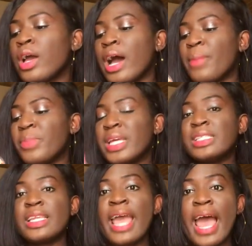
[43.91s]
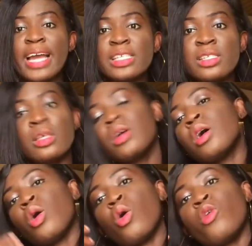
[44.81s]
amazing hacks
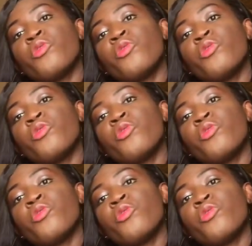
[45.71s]
or